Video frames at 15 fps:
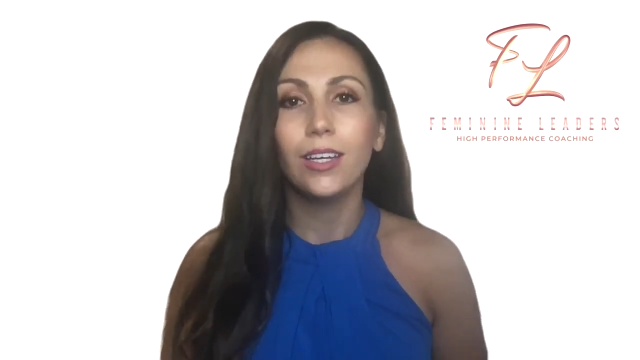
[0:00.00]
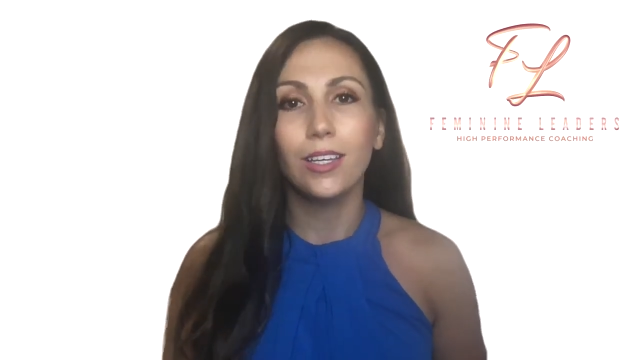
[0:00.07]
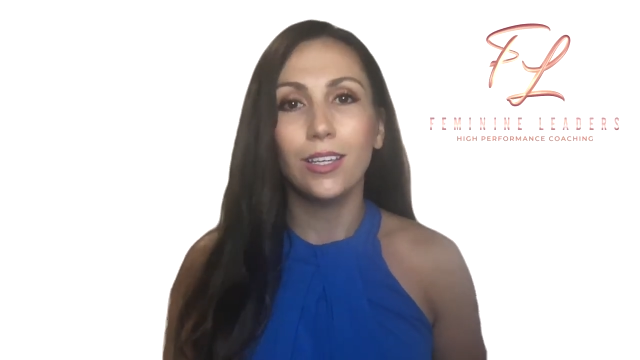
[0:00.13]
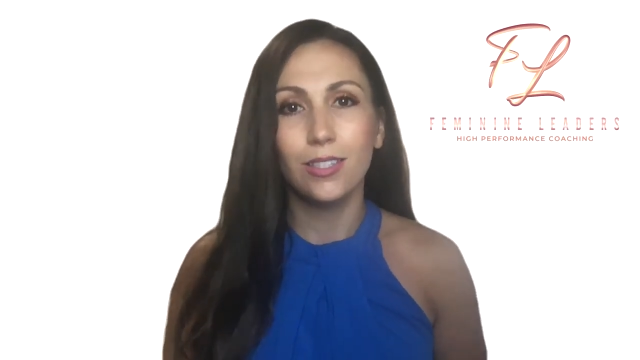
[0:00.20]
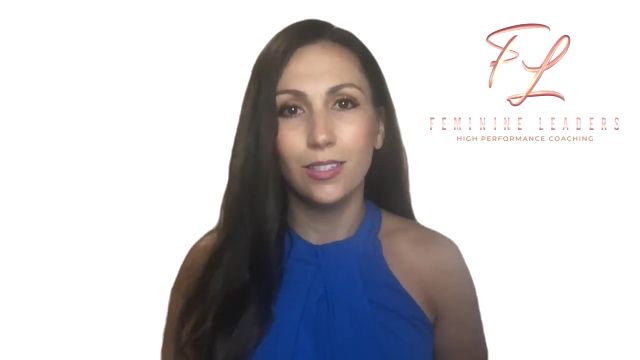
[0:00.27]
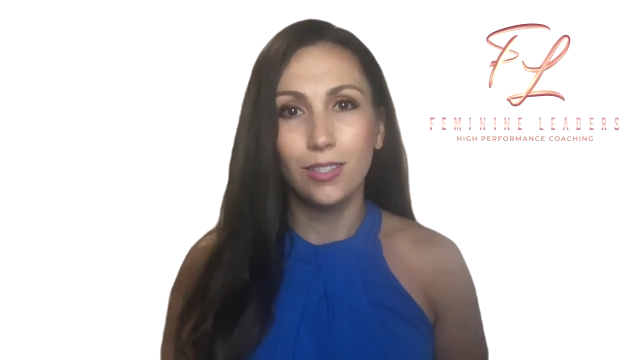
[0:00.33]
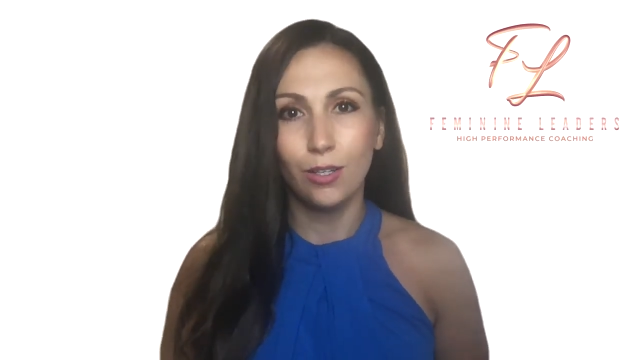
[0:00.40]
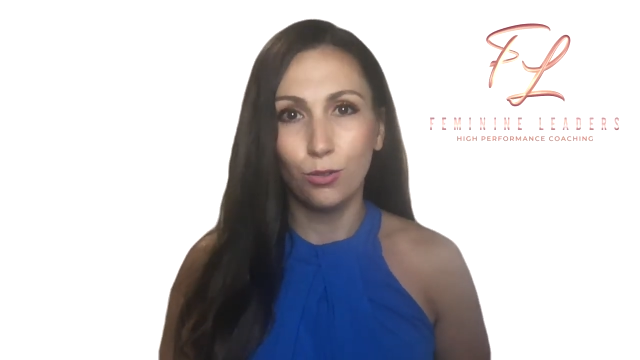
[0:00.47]

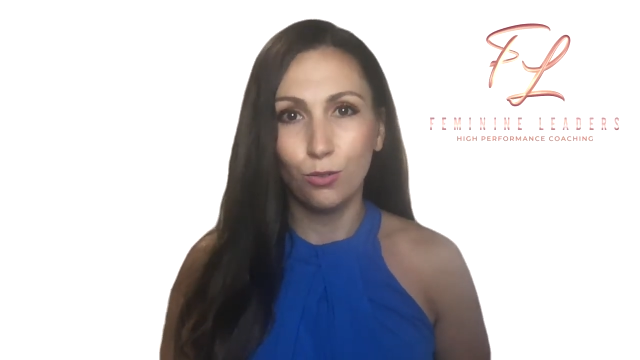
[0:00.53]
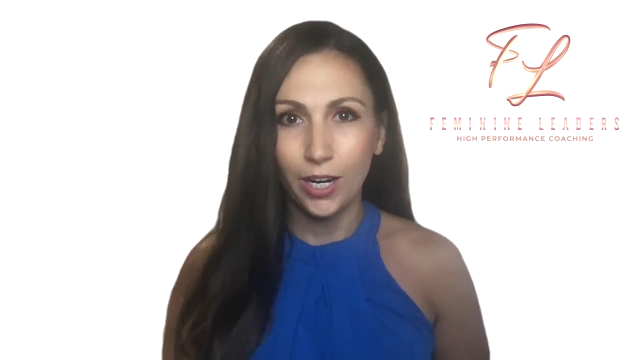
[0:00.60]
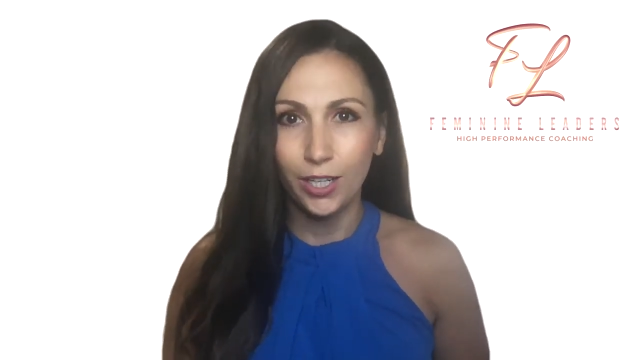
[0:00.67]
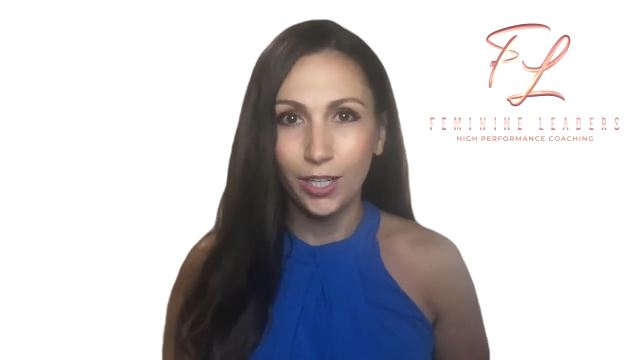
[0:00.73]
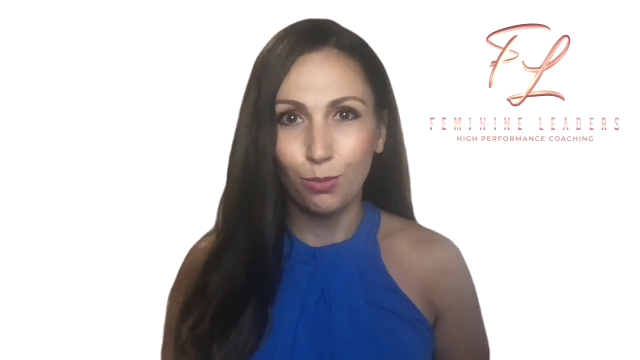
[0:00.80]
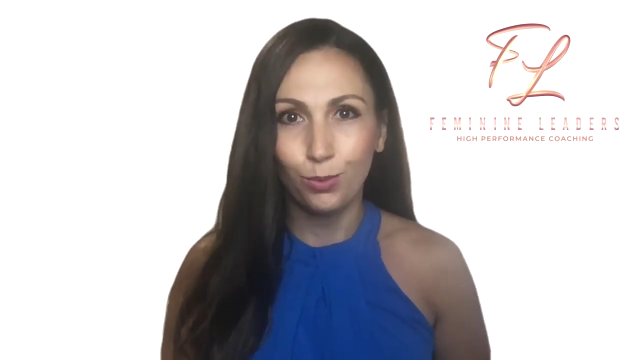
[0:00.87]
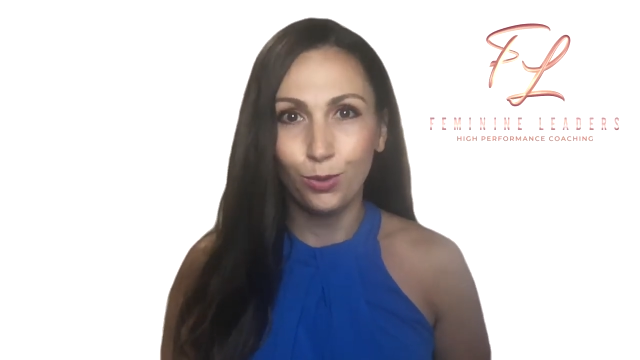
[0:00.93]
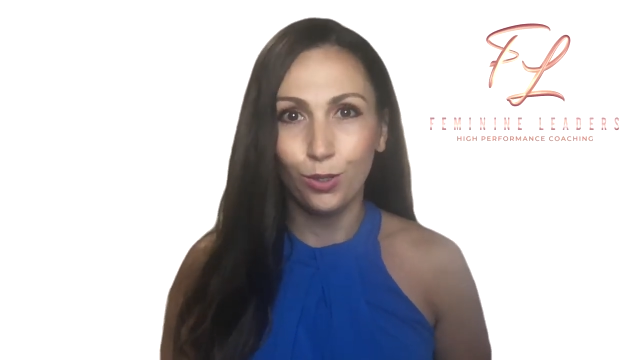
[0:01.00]
is the
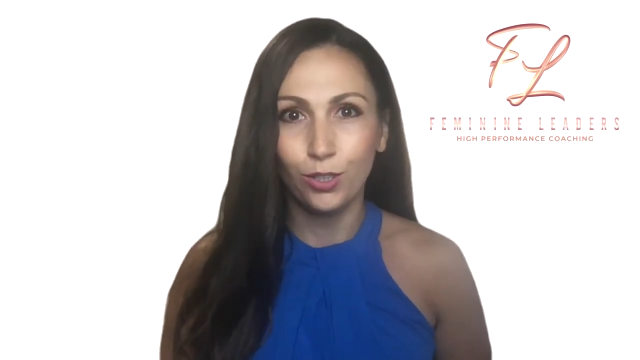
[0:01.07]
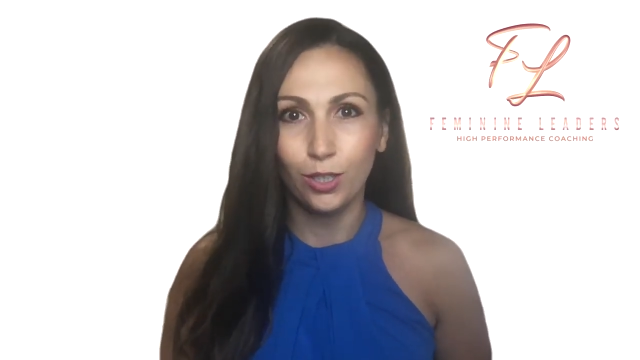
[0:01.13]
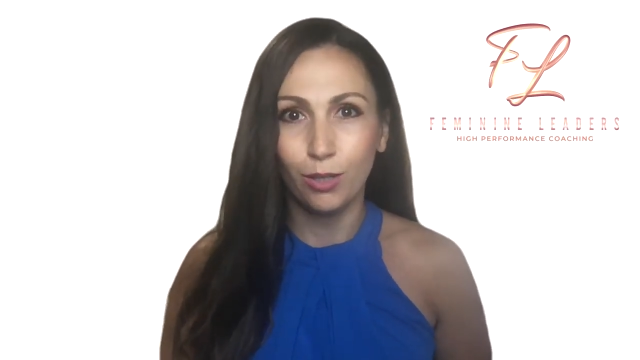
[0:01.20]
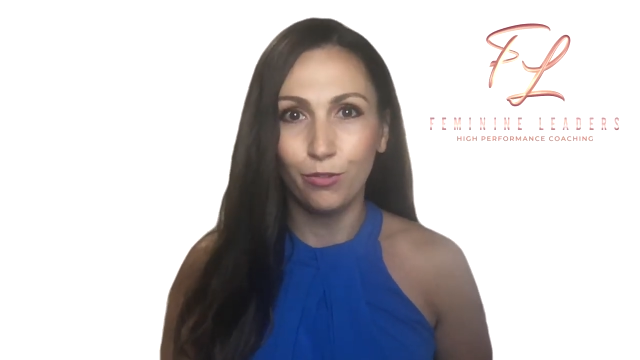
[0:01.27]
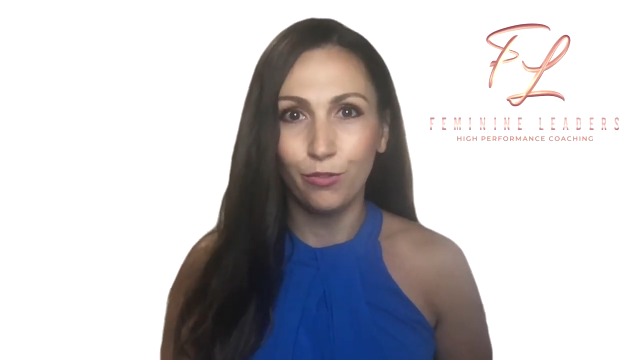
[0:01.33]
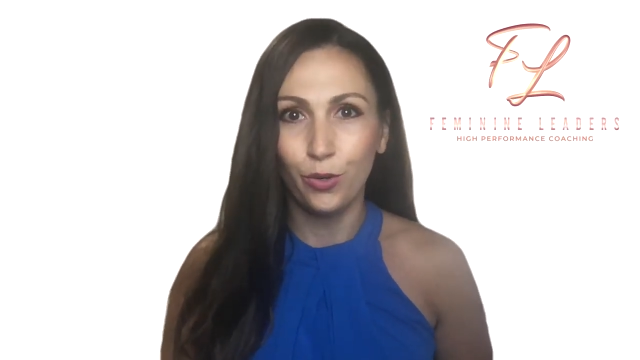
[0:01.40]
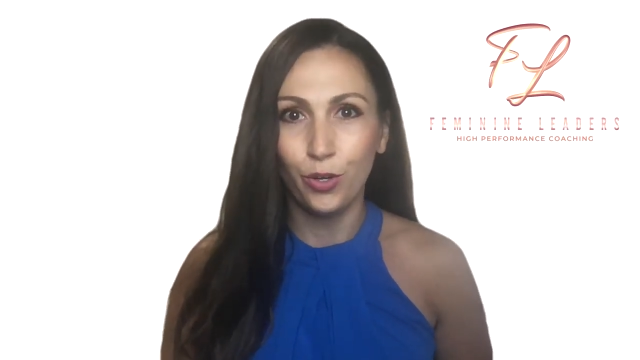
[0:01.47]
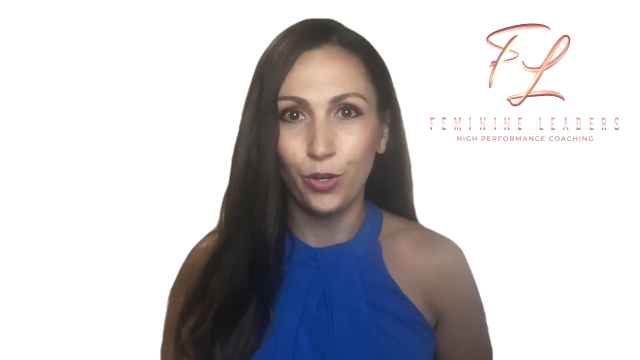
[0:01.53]
right program
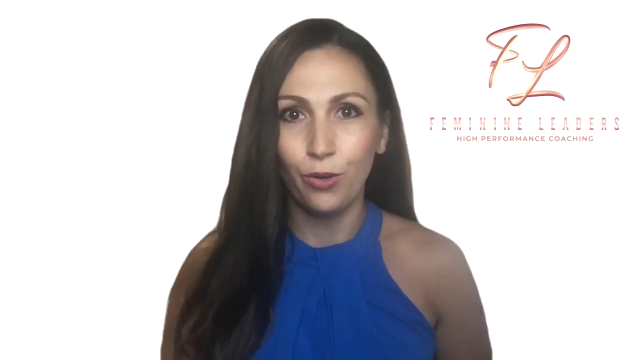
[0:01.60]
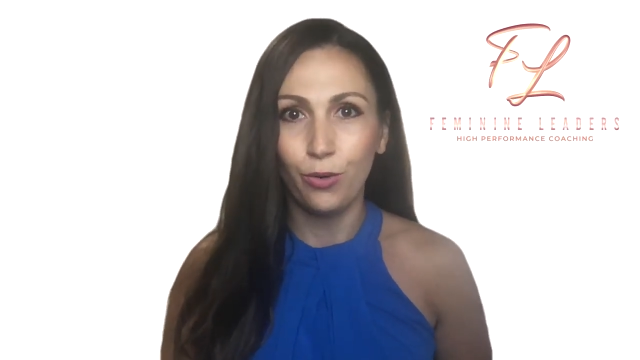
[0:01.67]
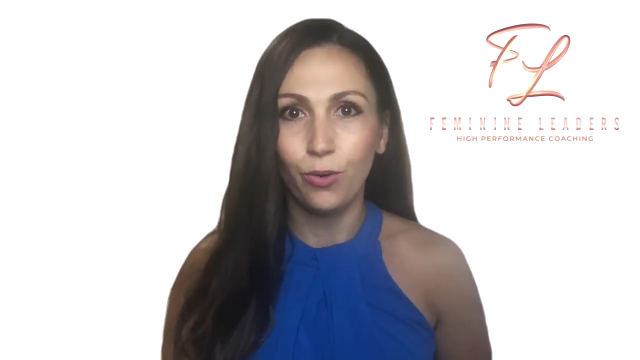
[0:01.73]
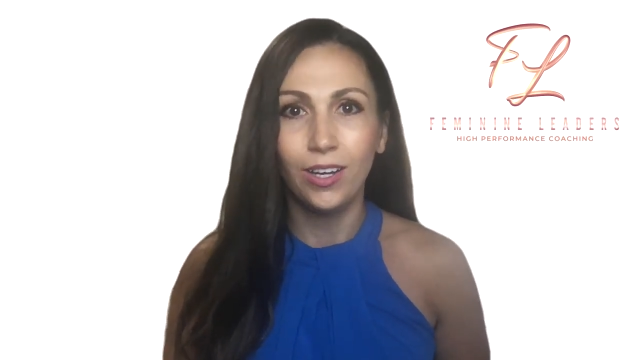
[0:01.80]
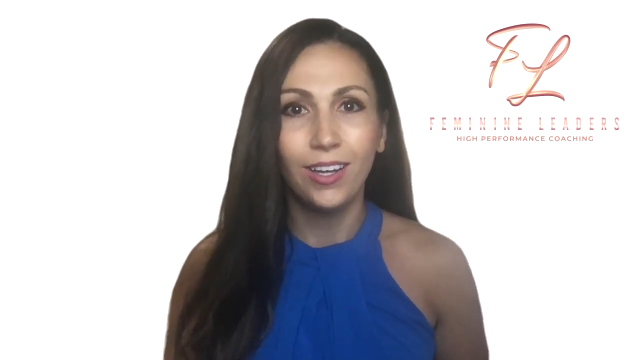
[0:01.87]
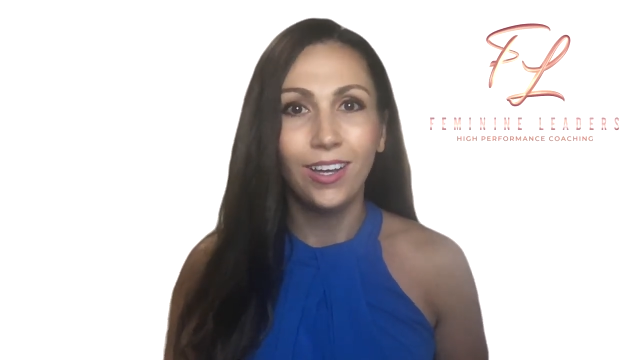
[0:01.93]
for you.